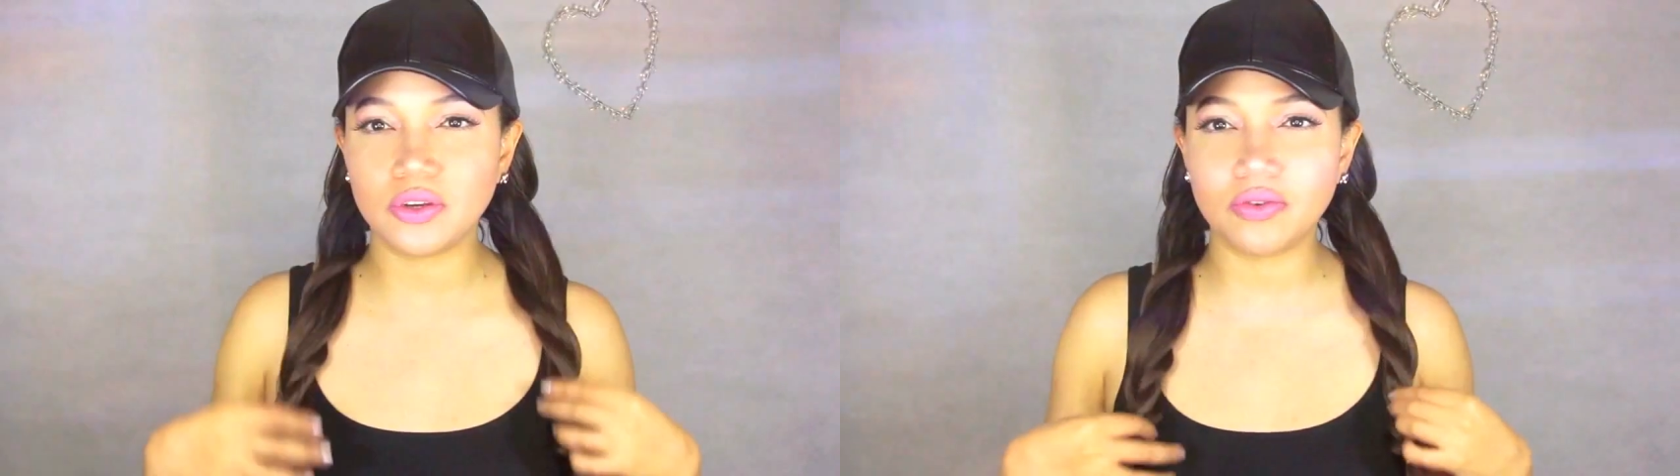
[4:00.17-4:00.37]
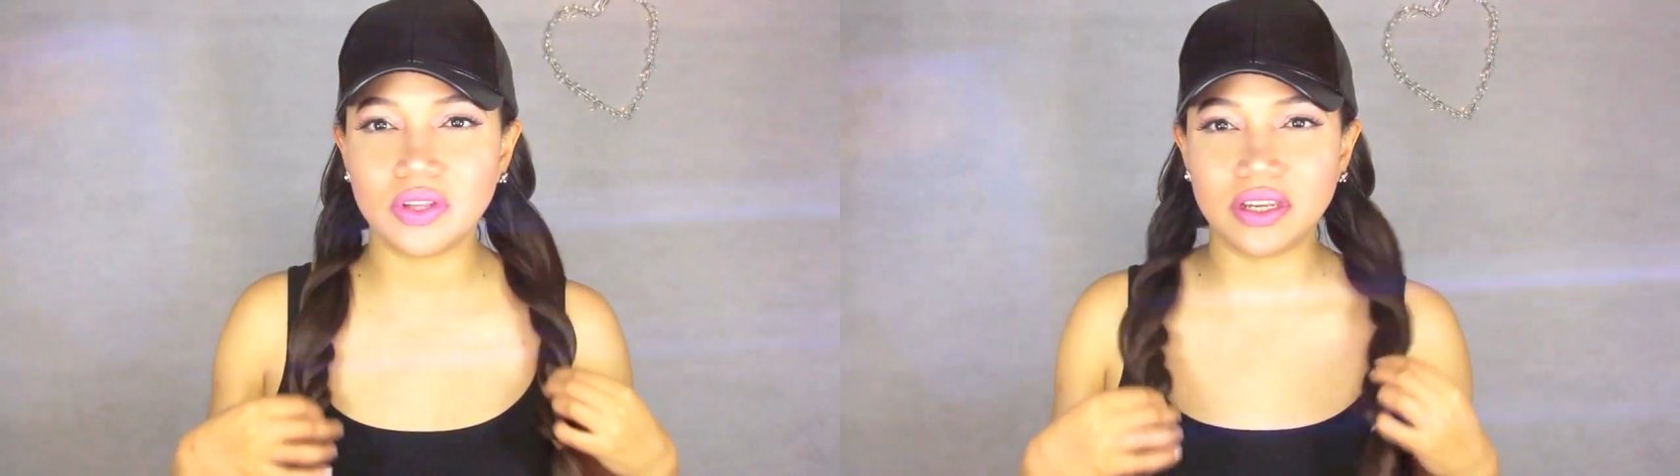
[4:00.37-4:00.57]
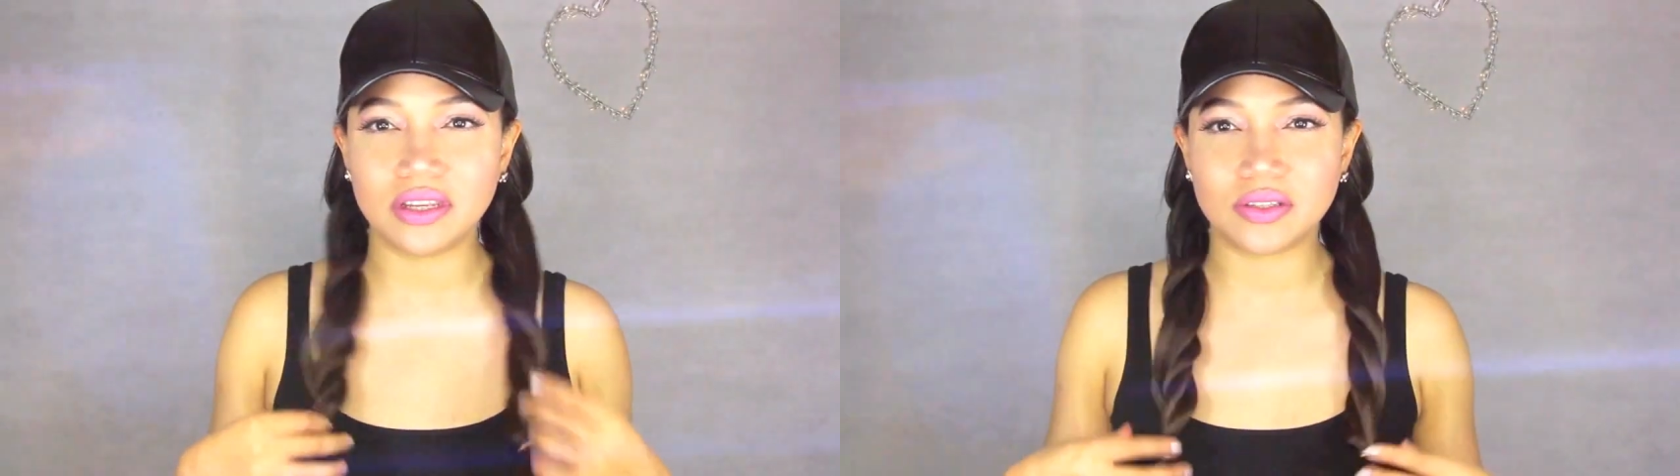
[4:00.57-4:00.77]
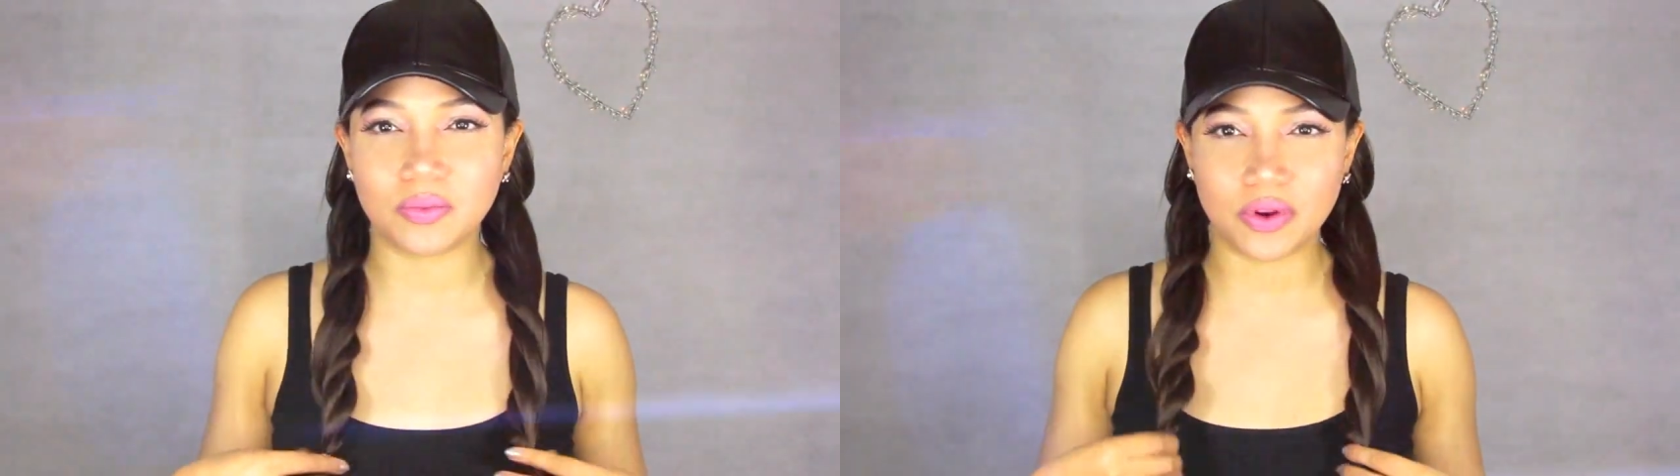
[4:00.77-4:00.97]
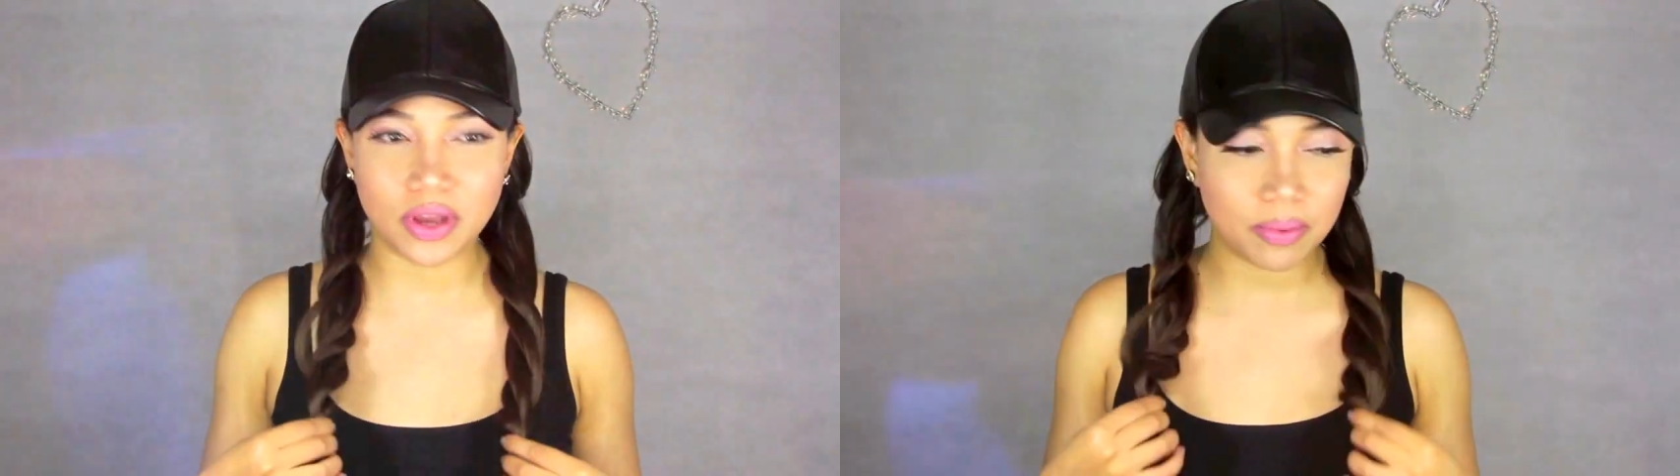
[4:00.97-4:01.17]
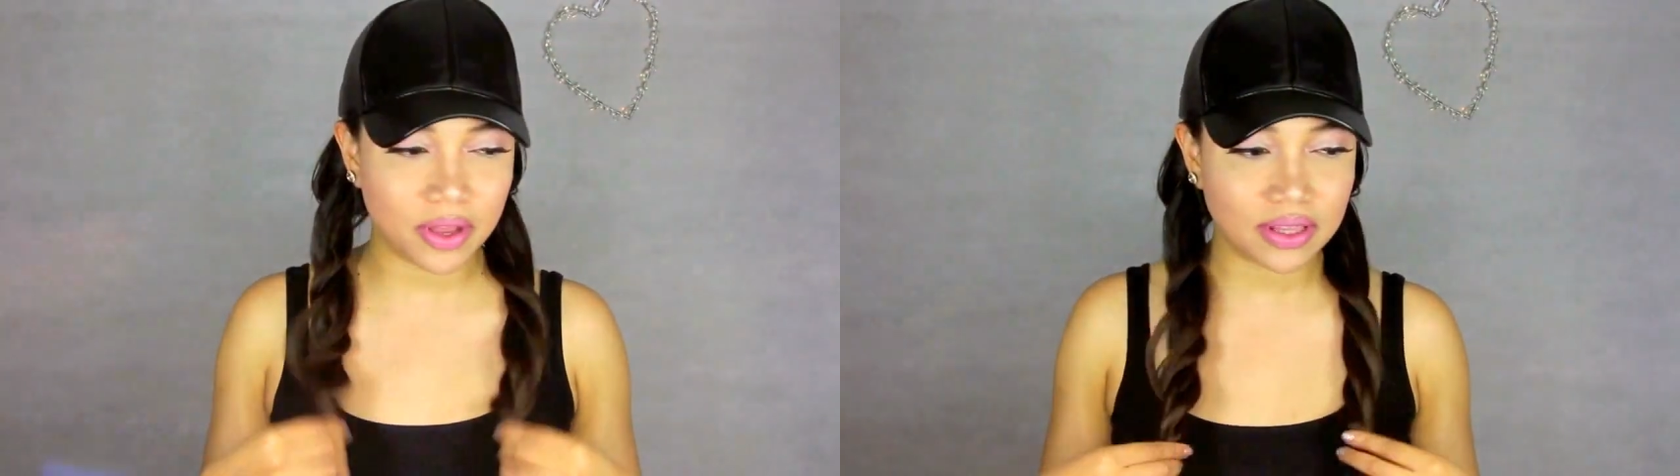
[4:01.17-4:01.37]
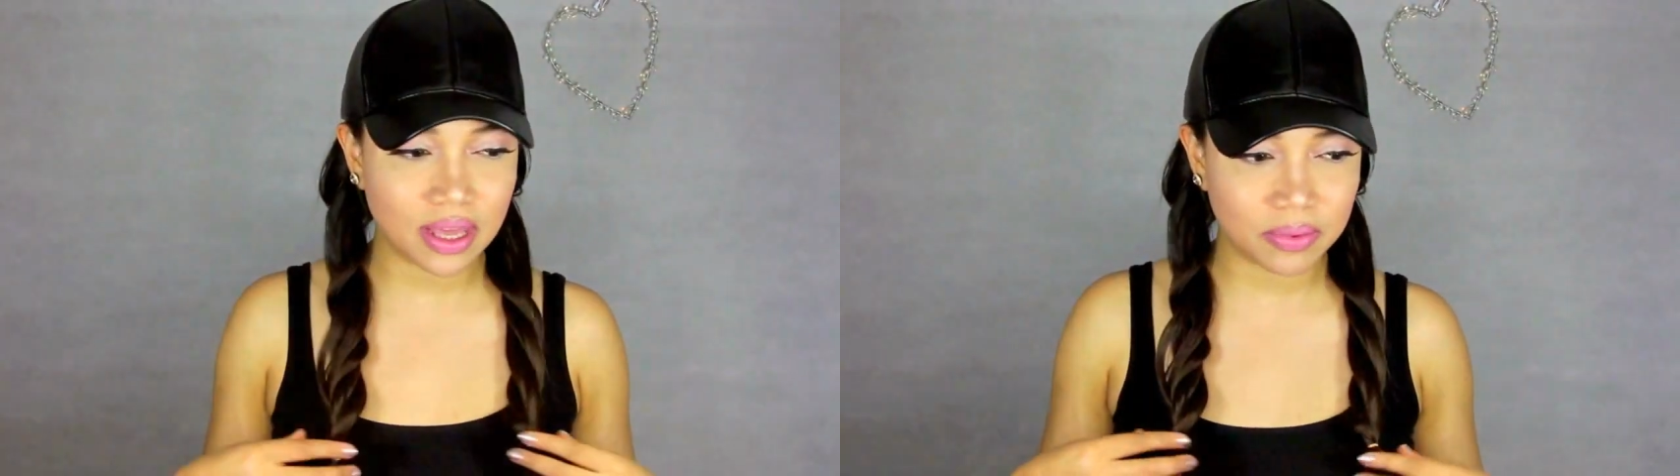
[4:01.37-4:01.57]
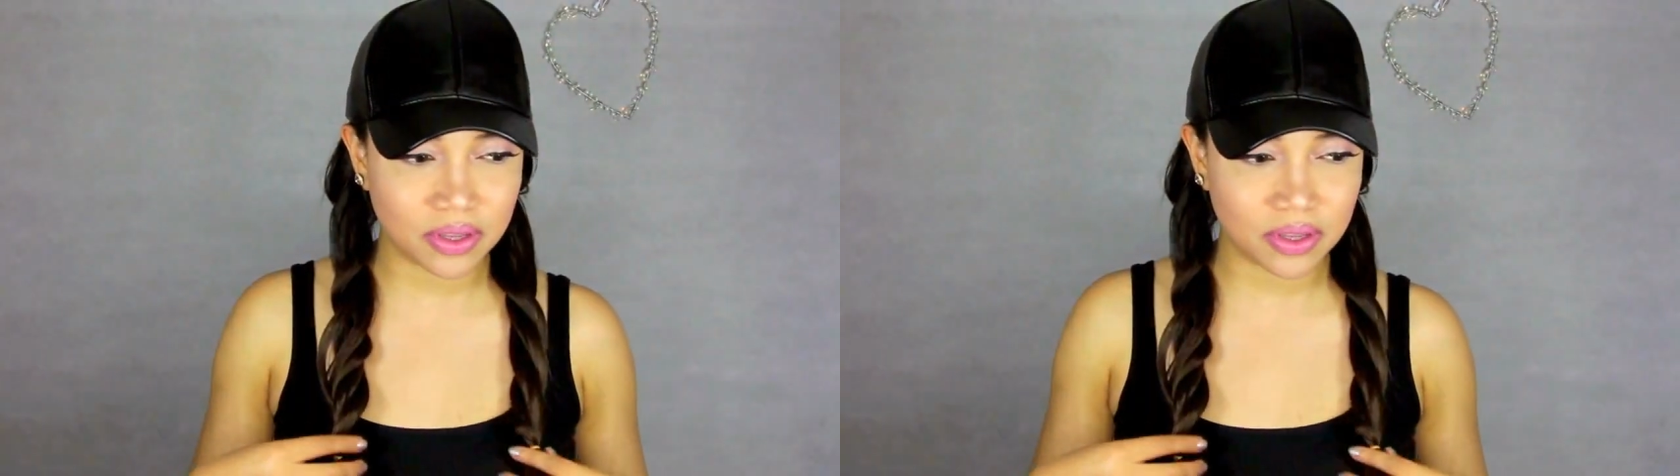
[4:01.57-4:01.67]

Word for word: You don't really need to worry about that